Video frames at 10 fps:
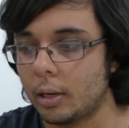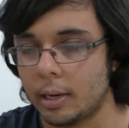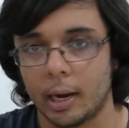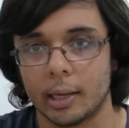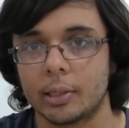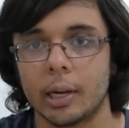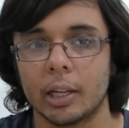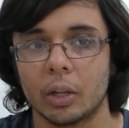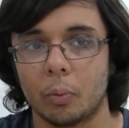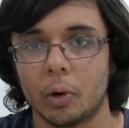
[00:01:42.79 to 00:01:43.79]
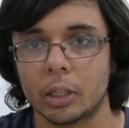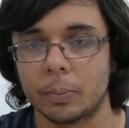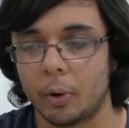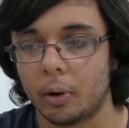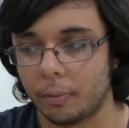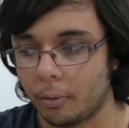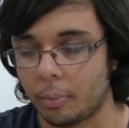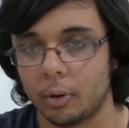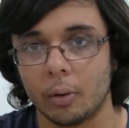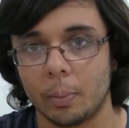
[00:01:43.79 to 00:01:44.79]
you can't stay in the one spot for a
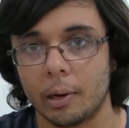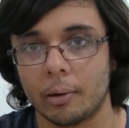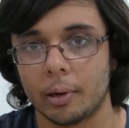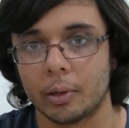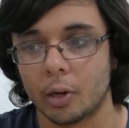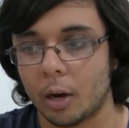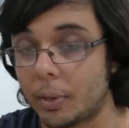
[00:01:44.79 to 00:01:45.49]
prolonged period of time.